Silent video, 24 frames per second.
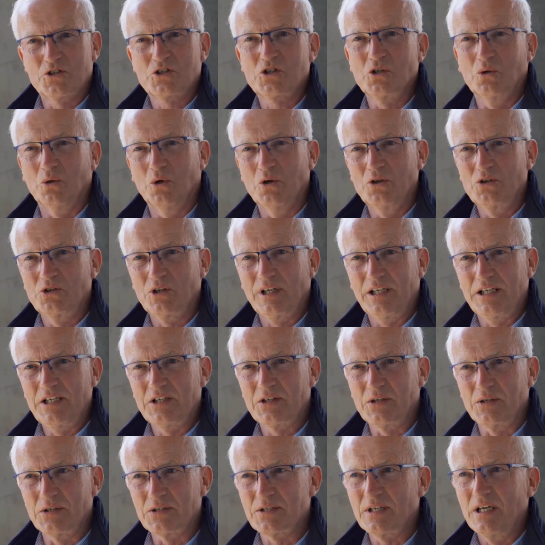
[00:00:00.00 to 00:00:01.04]
200
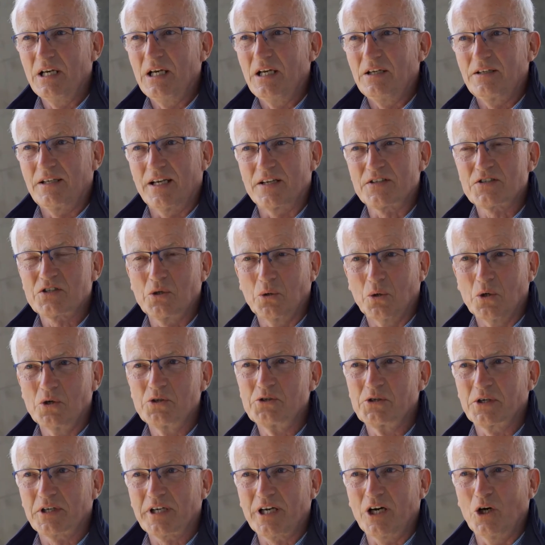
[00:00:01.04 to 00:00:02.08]
litres, that's
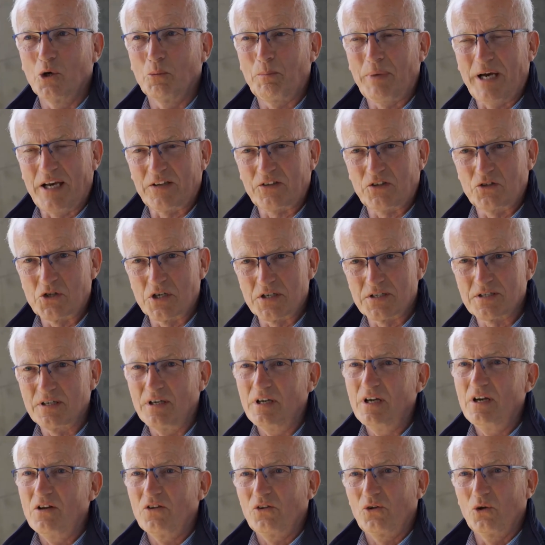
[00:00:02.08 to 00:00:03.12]
200 cow passages.
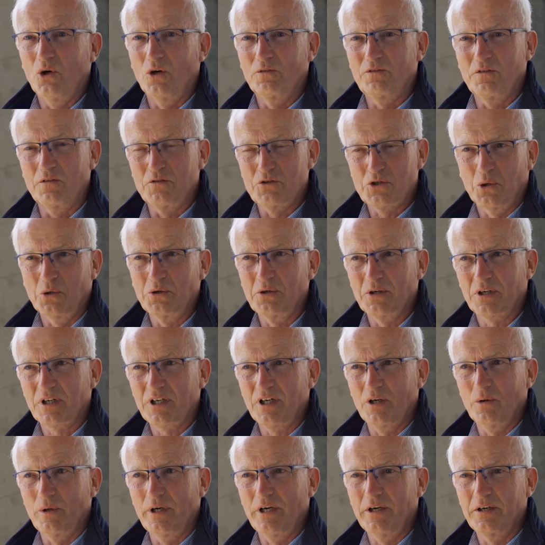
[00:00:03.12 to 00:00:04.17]
So if you have a 200
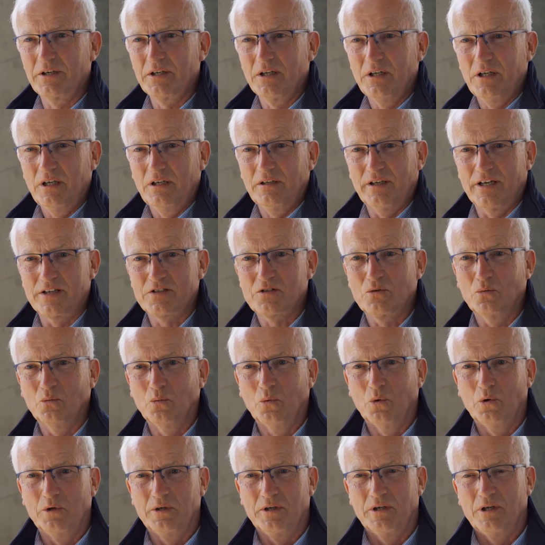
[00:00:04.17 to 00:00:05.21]
cow herd, that's
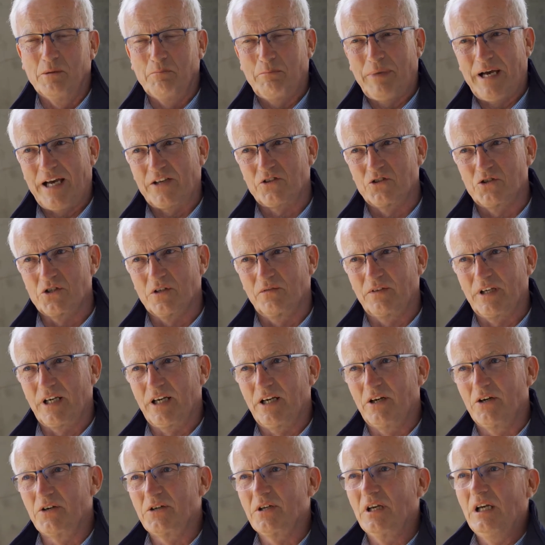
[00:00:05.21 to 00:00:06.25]
1 passage of the
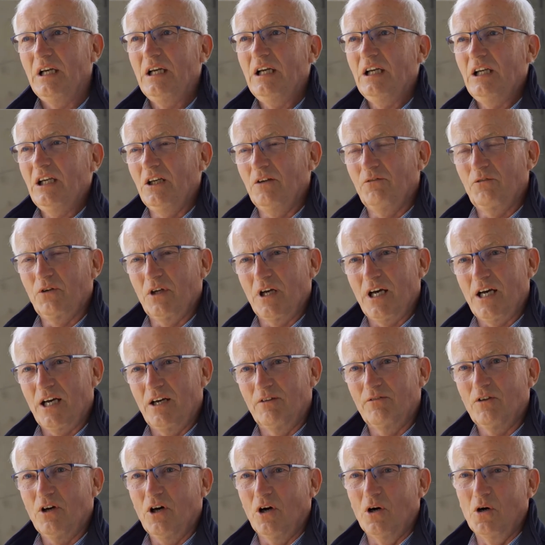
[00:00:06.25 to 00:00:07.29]
herd. If you
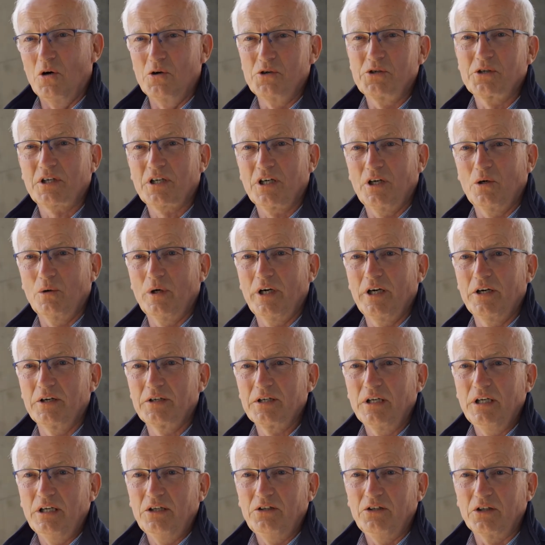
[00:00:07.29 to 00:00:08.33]
have 100 cow herd,
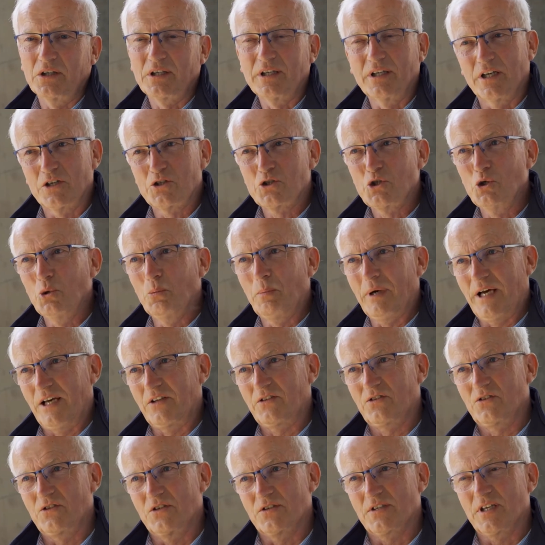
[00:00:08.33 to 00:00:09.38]
you can get 2
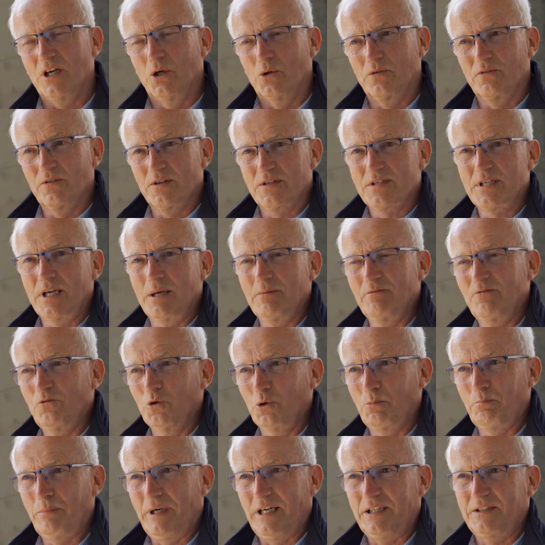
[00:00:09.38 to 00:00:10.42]
passages out of the same
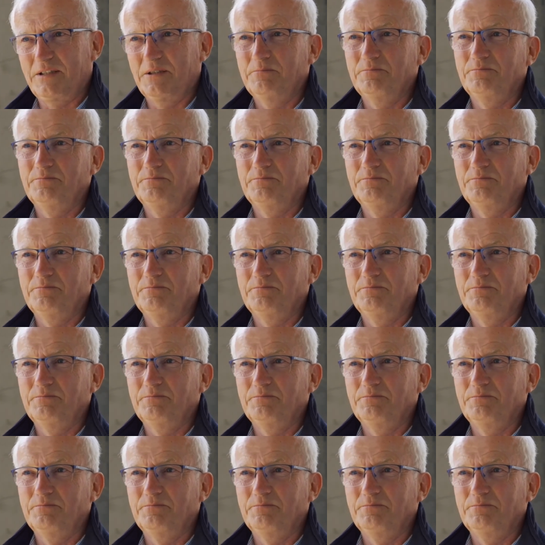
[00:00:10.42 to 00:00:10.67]
foot bath.